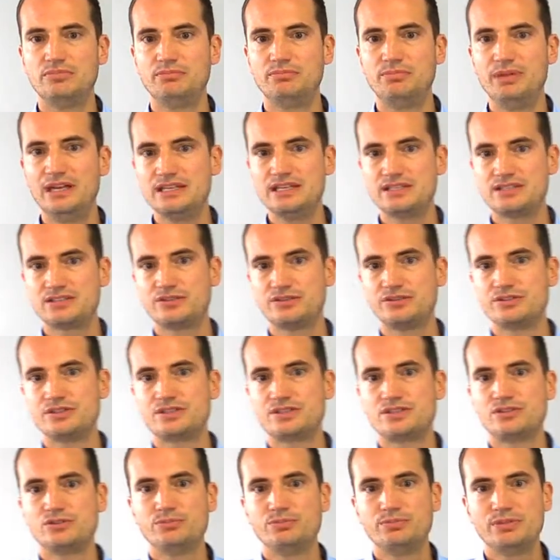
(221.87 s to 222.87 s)
based on
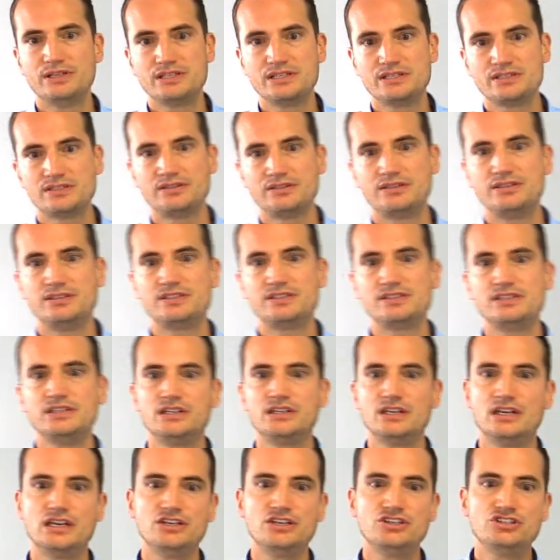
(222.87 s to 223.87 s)
SOPAS, the
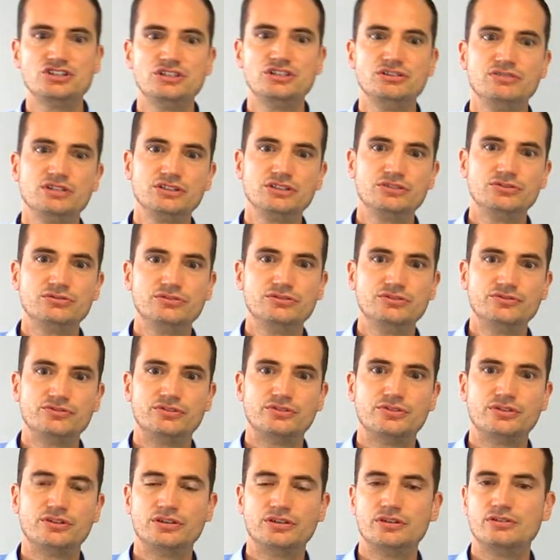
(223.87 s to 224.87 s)
SIG engineering tool
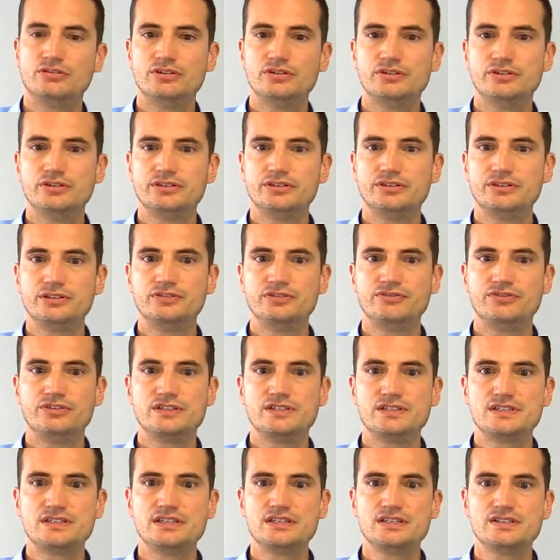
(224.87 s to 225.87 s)
for all
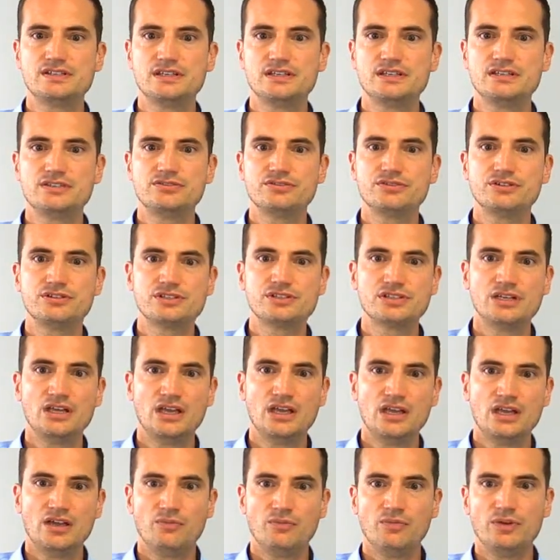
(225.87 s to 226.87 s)
different SIG sensors,
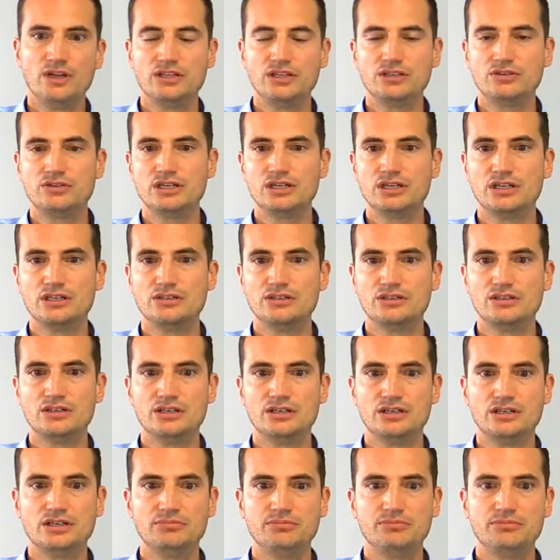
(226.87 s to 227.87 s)
where you
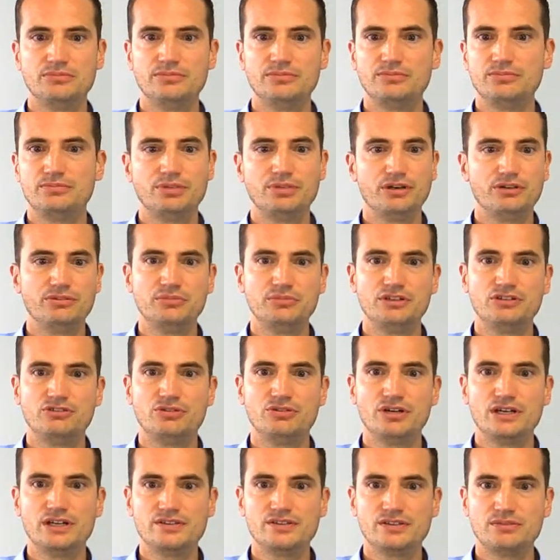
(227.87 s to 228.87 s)
can
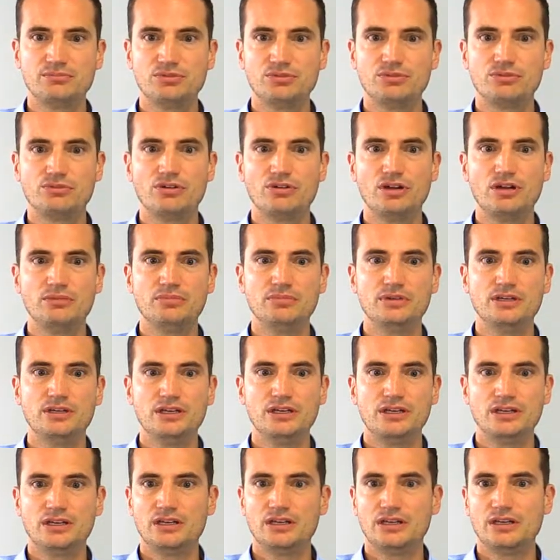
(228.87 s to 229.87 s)
parameterize and program
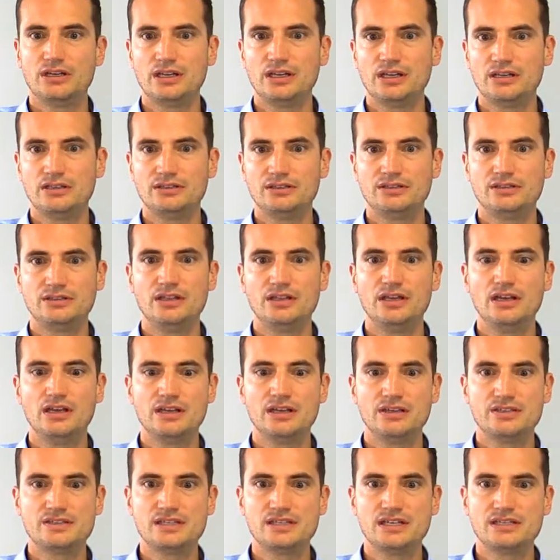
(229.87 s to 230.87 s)

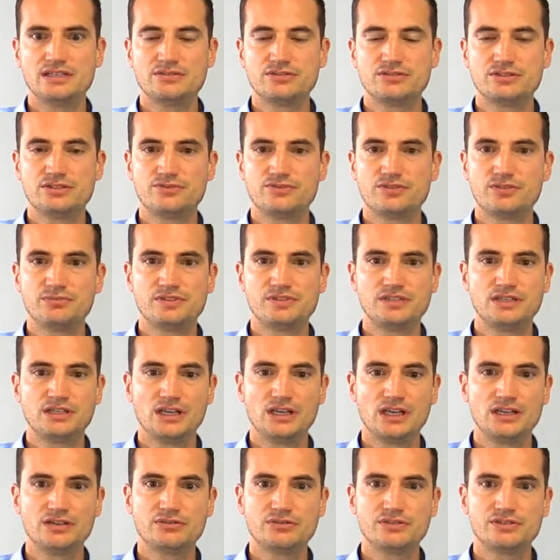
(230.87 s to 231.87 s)
sensors from SIG
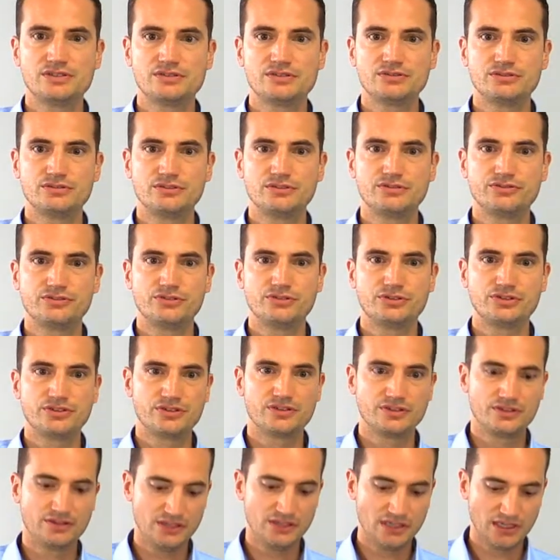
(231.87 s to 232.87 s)
and also, of course,
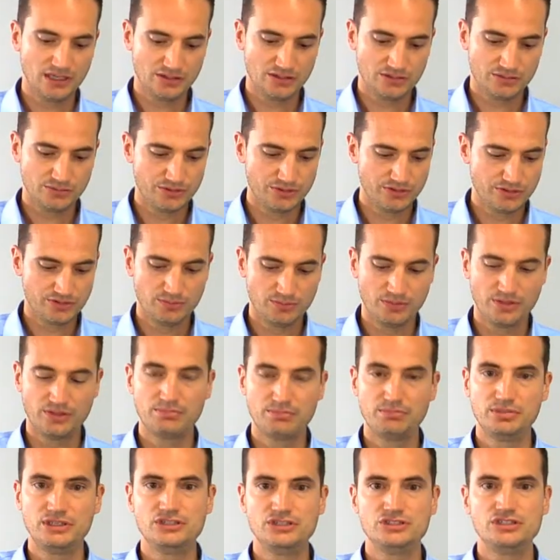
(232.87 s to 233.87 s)
the encoders with the
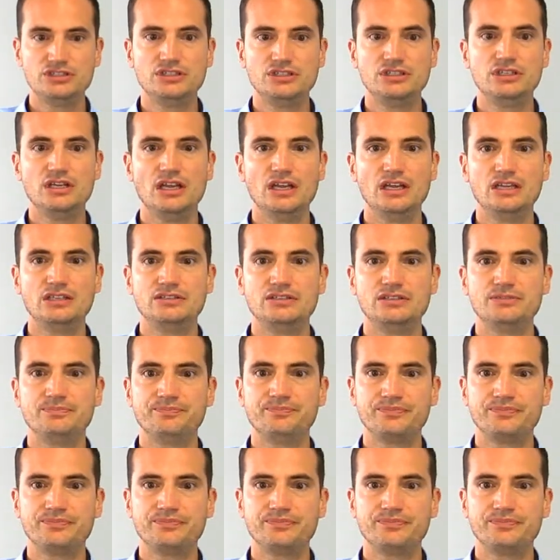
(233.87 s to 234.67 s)
PGT-08.